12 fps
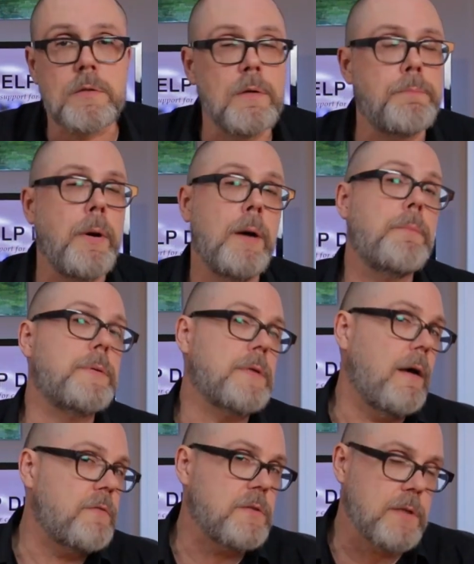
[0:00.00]
the pump is
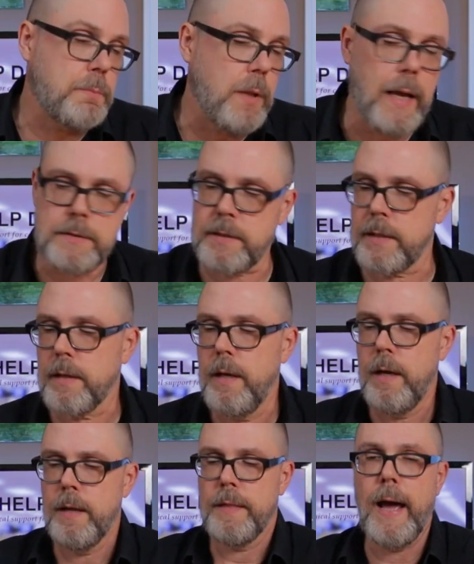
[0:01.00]
obviously plastic,
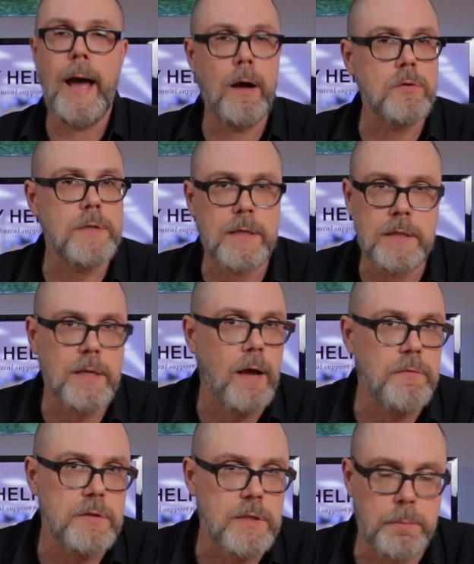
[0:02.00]
the housing is
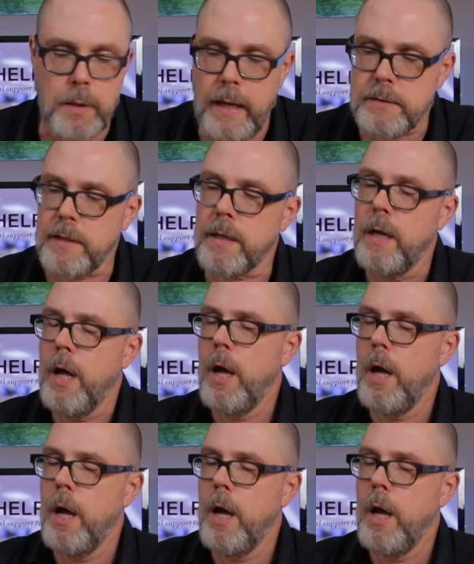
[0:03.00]
obviously plastic,